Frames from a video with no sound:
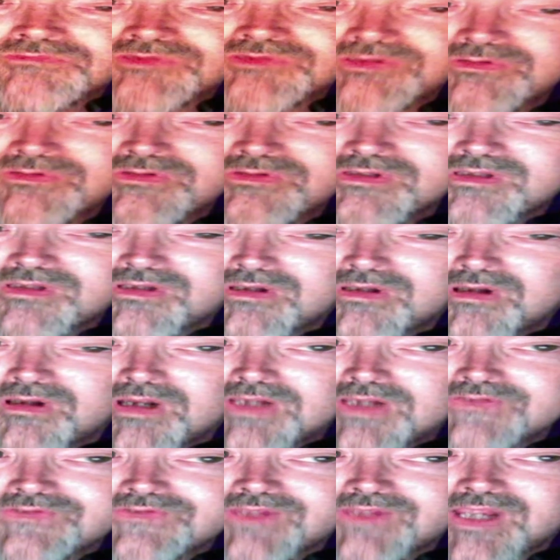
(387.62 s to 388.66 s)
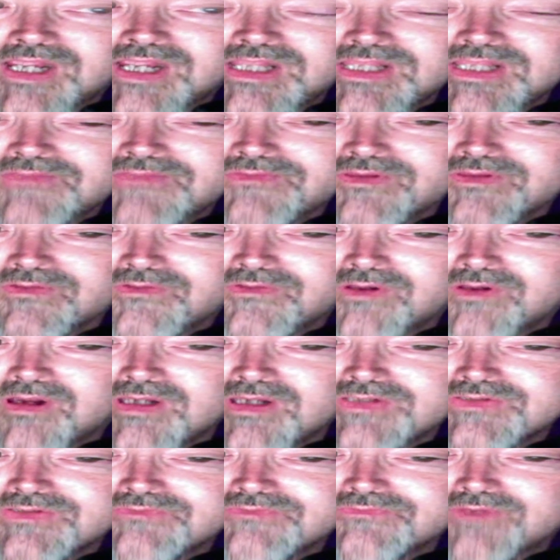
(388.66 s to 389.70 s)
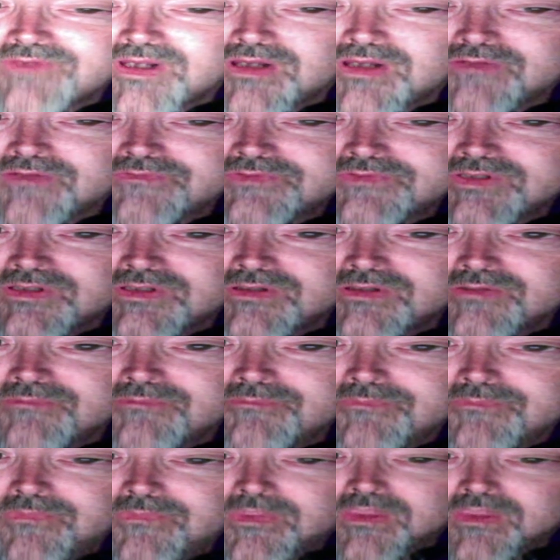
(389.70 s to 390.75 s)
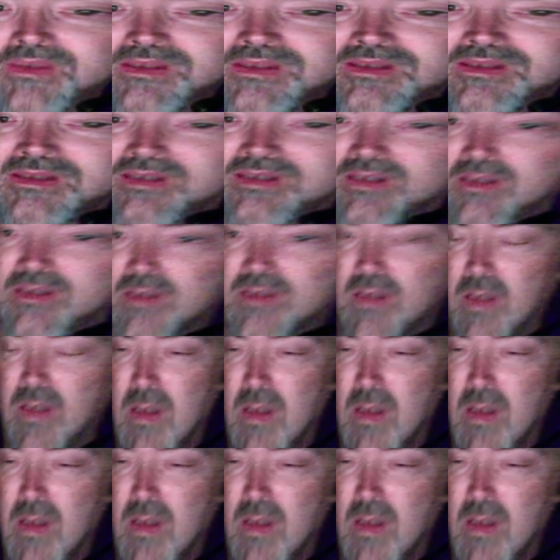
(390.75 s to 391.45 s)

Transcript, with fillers: due to the cost, the high level of cost involved in